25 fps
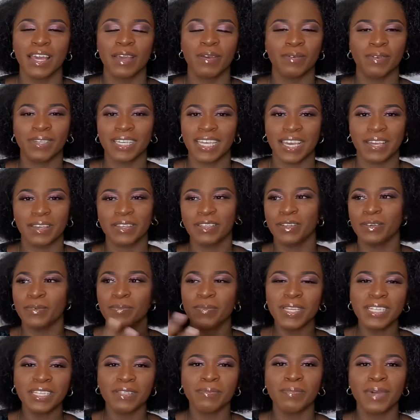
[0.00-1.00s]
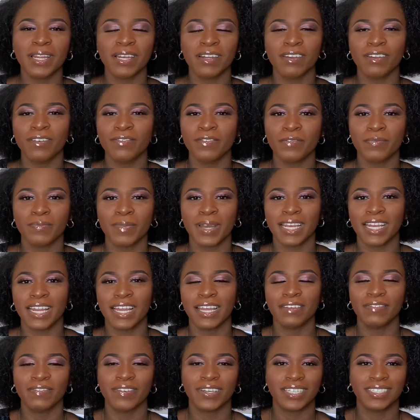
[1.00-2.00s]
Yeah, you know, meet the love of my
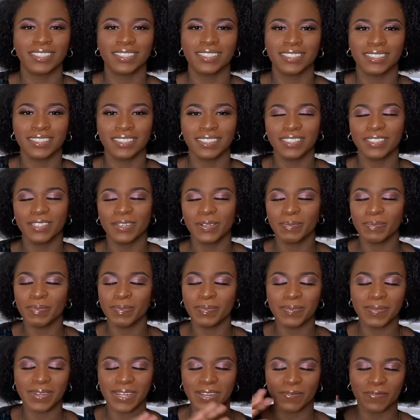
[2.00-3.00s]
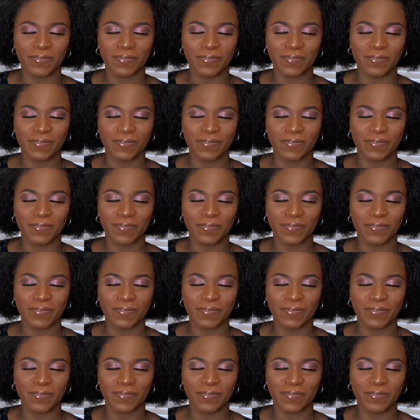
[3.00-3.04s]
life and, you know,